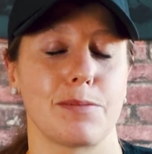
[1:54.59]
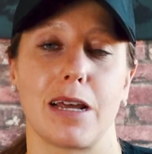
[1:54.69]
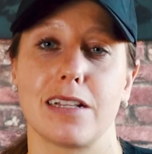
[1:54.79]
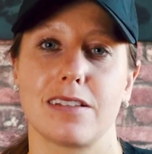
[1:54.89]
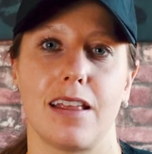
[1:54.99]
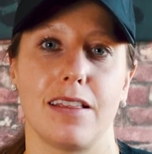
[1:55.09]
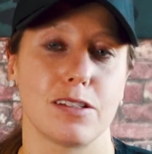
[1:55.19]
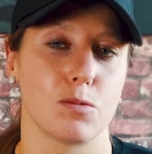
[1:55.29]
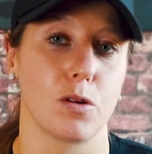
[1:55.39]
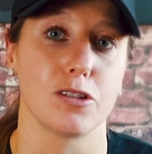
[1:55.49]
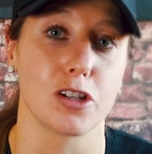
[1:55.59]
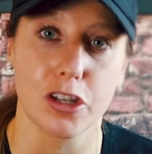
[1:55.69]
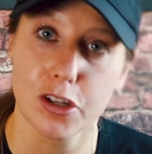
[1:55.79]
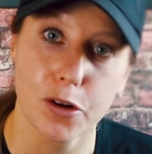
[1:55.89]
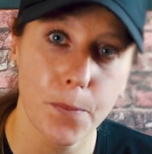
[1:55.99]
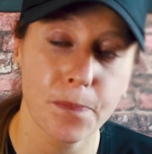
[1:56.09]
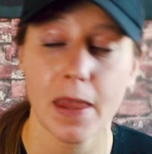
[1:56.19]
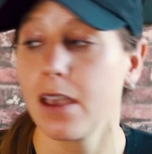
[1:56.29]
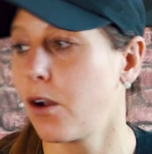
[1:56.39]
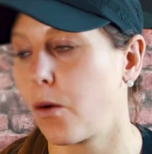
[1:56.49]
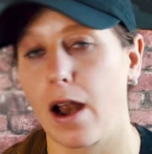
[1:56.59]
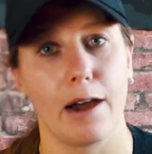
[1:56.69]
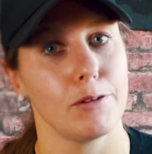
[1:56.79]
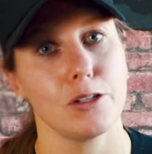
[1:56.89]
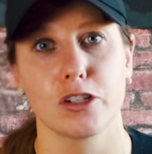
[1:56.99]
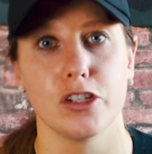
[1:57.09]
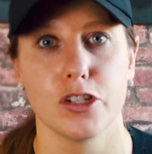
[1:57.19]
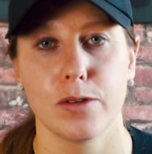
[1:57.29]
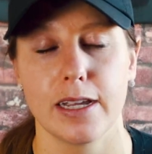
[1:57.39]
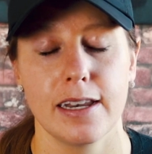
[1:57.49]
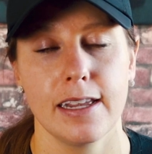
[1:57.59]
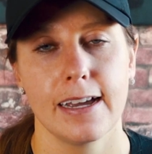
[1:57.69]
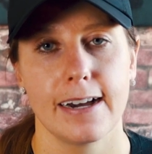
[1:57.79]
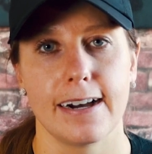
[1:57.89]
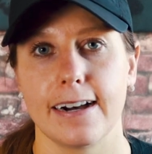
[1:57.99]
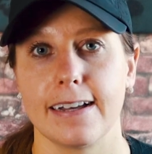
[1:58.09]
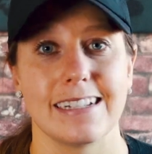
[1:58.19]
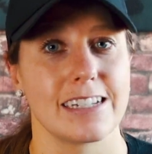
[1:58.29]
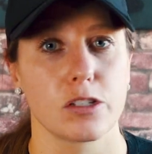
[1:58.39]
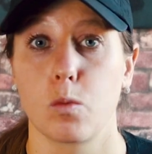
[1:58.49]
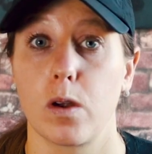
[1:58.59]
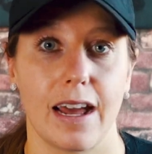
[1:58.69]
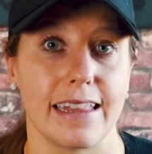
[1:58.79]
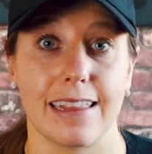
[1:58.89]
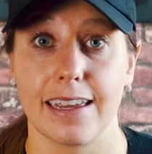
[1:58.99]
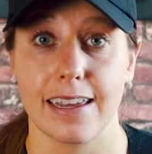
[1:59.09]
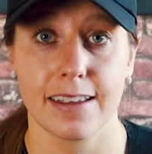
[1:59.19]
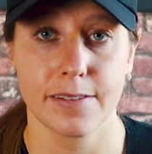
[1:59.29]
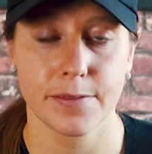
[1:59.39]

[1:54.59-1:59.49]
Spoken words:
I'm not saying this is what you should do or how you should do it. It's just what I like.